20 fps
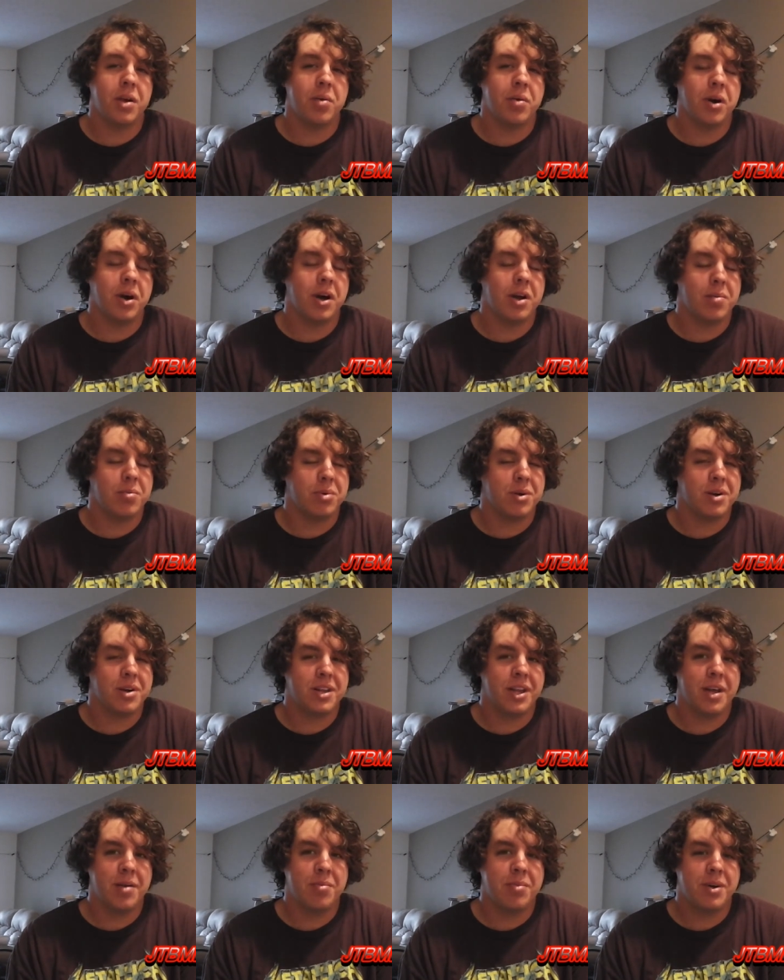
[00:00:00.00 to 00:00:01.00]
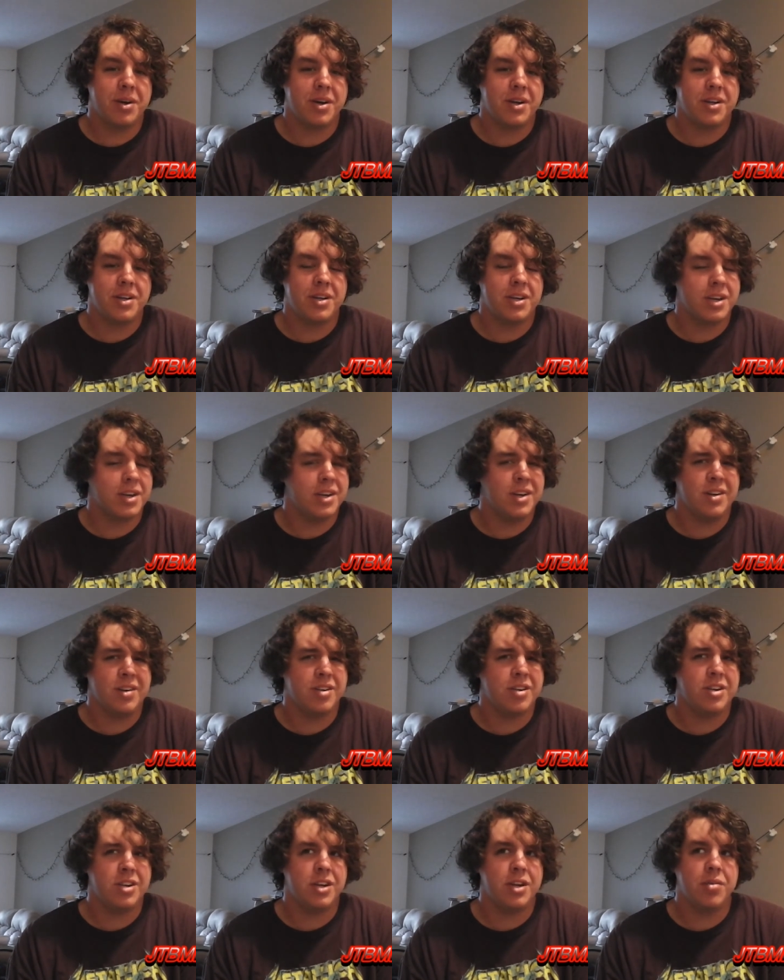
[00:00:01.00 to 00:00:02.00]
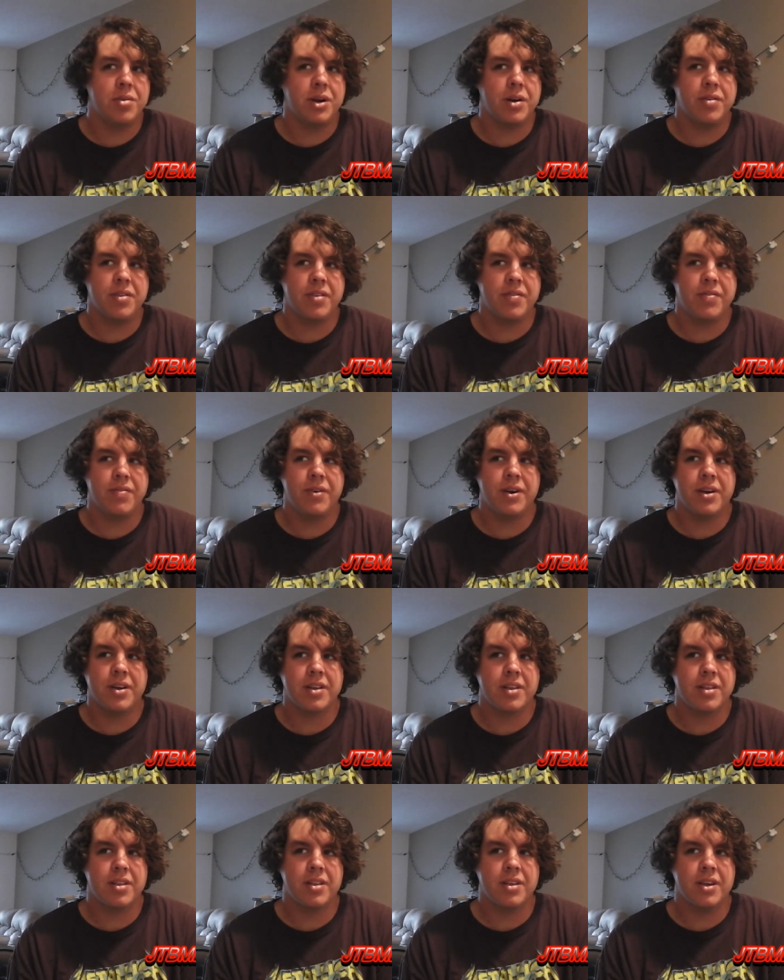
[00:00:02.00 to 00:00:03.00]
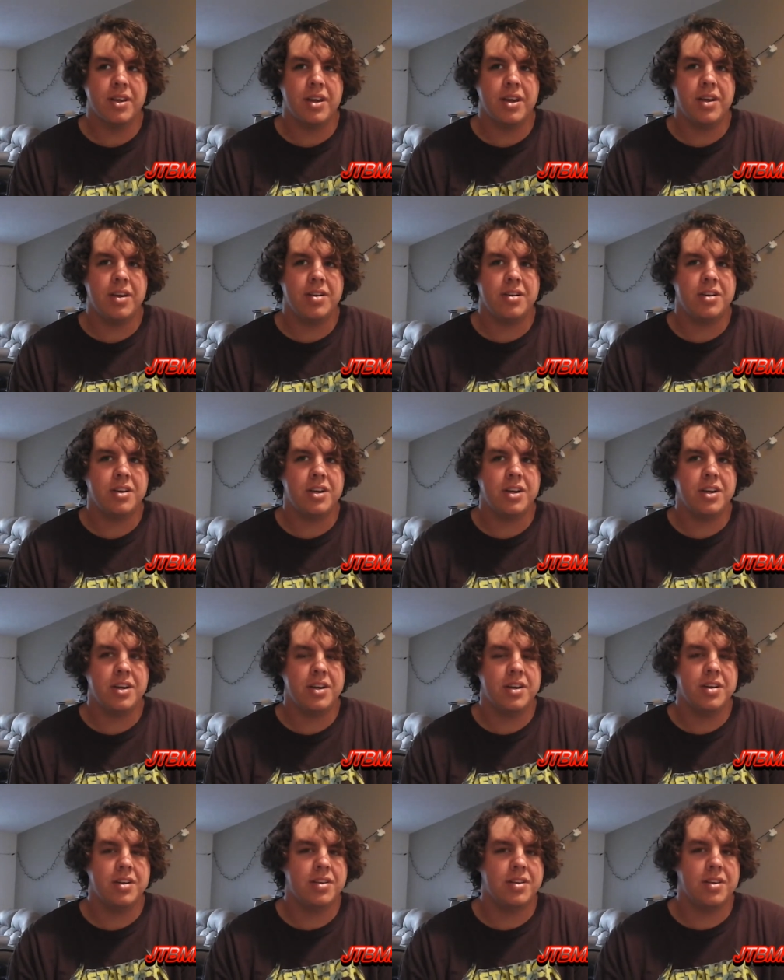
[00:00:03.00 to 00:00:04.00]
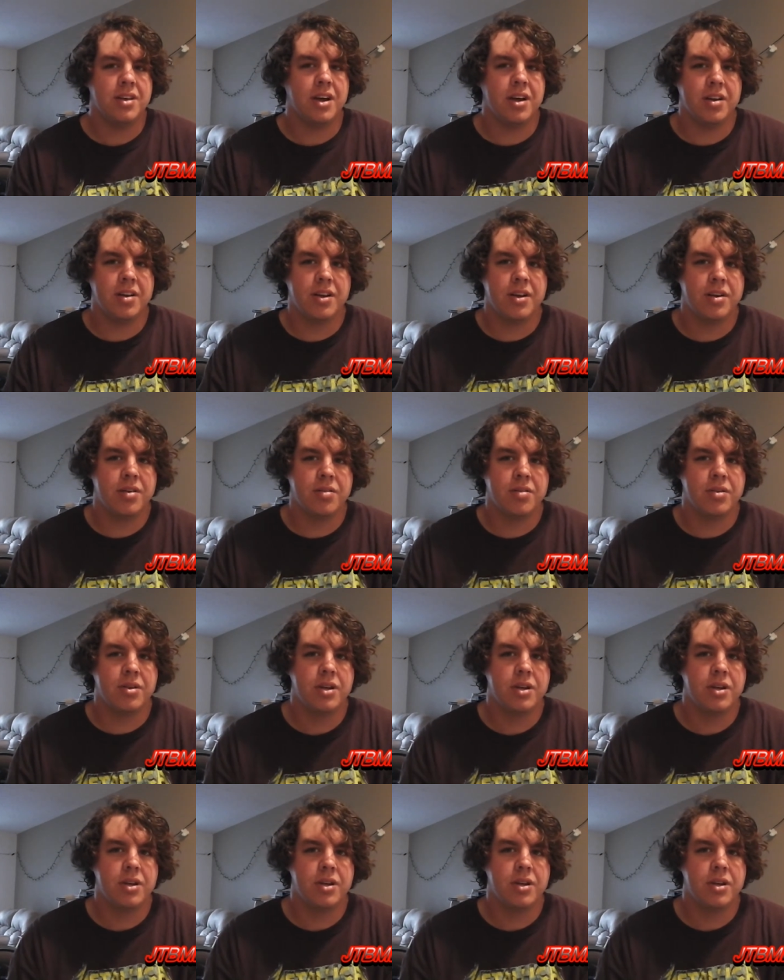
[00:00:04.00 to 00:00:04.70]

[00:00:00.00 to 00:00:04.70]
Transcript: Weinberg that much. He or she, whatever the fuck he or she is, I don't know.